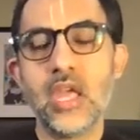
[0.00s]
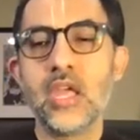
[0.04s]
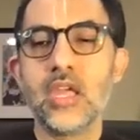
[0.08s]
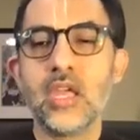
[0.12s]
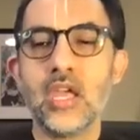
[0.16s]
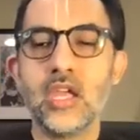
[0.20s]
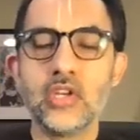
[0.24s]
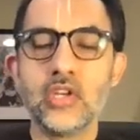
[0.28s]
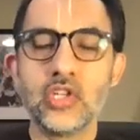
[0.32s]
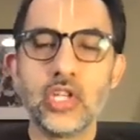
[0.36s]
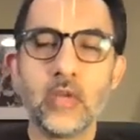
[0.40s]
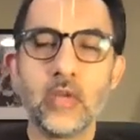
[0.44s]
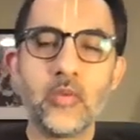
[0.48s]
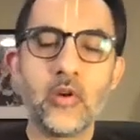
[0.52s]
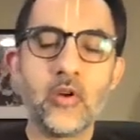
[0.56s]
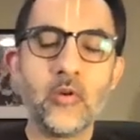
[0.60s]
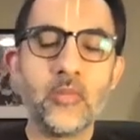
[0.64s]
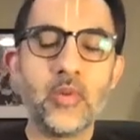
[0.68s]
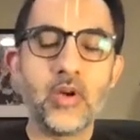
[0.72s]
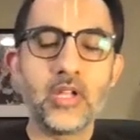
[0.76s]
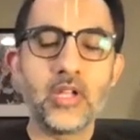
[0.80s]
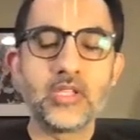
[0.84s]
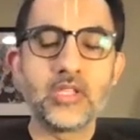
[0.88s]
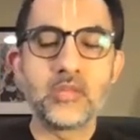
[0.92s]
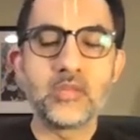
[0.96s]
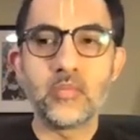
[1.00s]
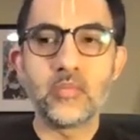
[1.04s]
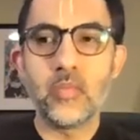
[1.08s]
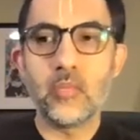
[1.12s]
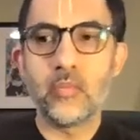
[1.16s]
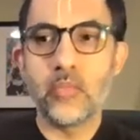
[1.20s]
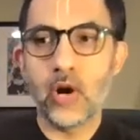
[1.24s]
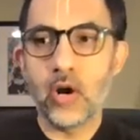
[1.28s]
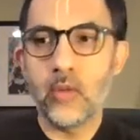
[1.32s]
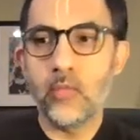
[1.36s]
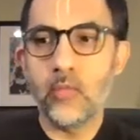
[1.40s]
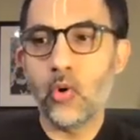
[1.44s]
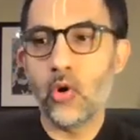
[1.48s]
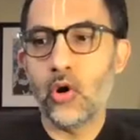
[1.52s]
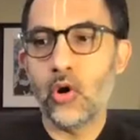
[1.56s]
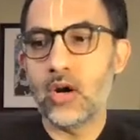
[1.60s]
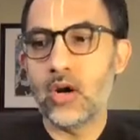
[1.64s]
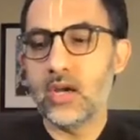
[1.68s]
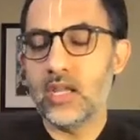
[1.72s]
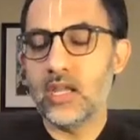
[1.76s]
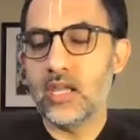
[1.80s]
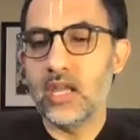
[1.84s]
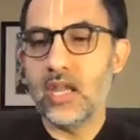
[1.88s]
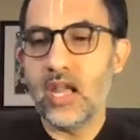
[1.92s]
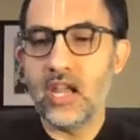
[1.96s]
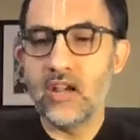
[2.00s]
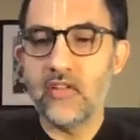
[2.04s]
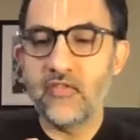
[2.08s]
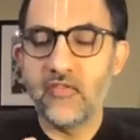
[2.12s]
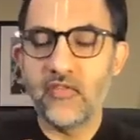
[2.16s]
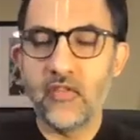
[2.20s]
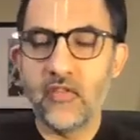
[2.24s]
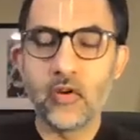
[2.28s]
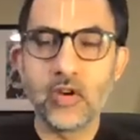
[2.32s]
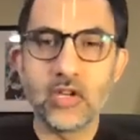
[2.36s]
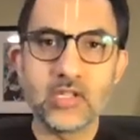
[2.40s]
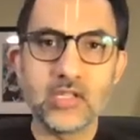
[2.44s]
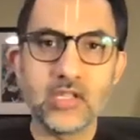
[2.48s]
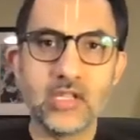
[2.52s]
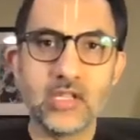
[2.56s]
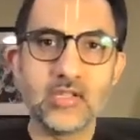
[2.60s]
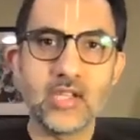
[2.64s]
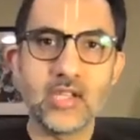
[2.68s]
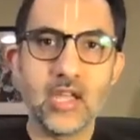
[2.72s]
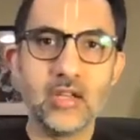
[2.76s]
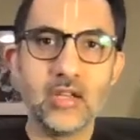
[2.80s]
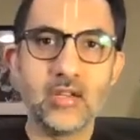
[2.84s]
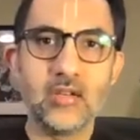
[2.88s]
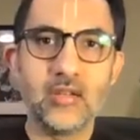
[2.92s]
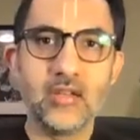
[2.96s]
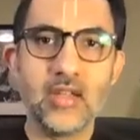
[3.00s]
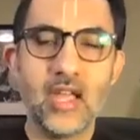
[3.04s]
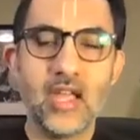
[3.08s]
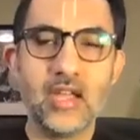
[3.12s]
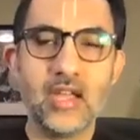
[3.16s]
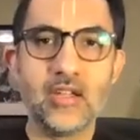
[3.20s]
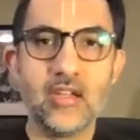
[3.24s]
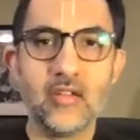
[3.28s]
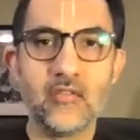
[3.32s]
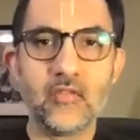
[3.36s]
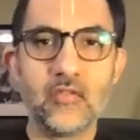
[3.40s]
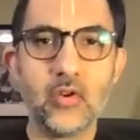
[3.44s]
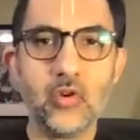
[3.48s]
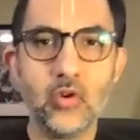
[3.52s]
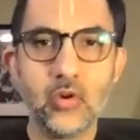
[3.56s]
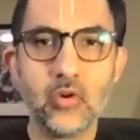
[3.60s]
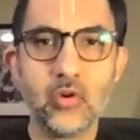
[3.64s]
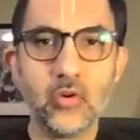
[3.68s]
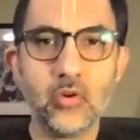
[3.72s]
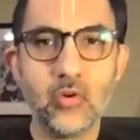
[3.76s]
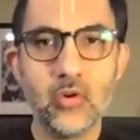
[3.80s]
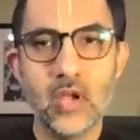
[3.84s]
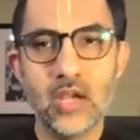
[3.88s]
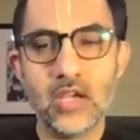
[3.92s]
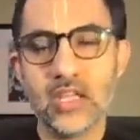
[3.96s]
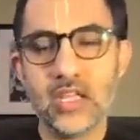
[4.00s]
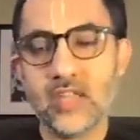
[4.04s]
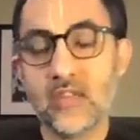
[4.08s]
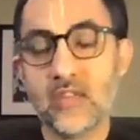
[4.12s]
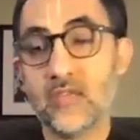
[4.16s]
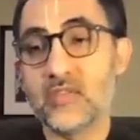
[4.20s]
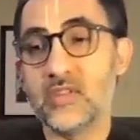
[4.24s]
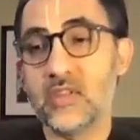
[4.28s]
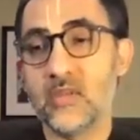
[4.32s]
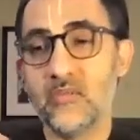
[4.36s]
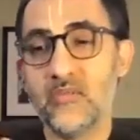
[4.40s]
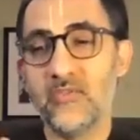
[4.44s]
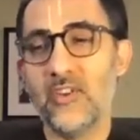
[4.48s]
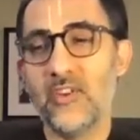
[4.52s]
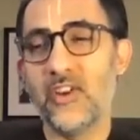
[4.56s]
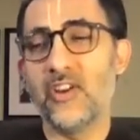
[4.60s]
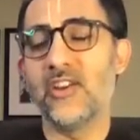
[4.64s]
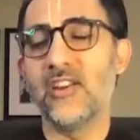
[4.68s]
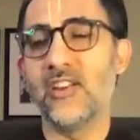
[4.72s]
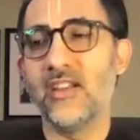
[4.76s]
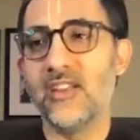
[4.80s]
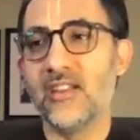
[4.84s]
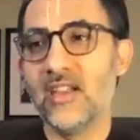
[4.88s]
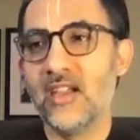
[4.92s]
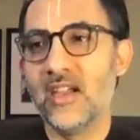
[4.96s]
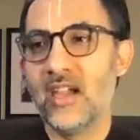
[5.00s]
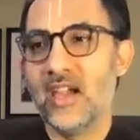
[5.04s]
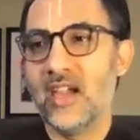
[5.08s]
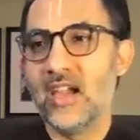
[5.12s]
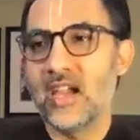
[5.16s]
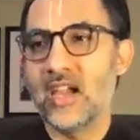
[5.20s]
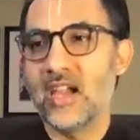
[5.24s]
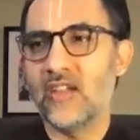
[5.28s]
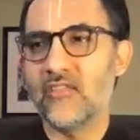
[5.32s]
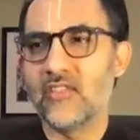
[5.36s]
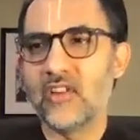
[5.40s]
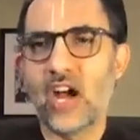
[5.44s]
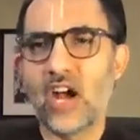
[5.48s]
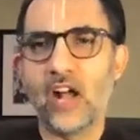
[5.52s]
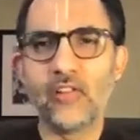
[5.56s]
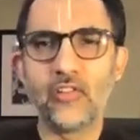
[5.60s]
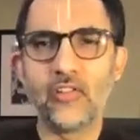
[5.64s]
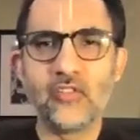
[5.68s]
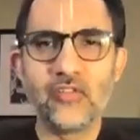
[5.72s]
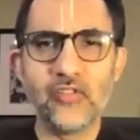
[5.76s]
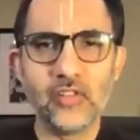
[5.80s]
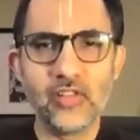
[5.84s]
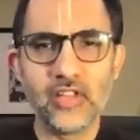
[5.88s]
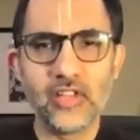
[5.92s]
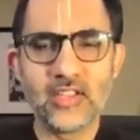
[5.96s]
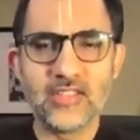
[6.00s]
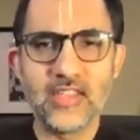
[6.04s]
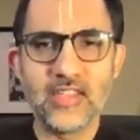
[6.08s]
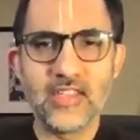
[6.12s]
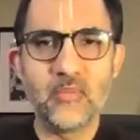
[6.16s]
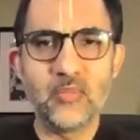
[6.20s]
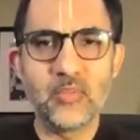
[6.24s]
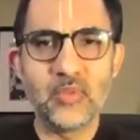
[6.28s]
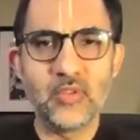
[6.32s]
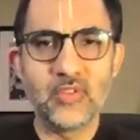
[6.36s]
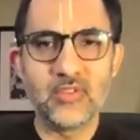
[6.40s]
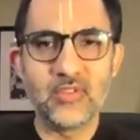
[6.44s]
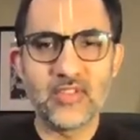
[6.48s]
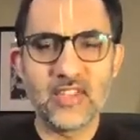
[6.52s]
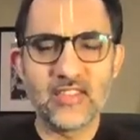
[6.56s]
In Srila Prabhupada's purport, he kind of focuses on the idea of guru, and he gives some very kind of colorful examples.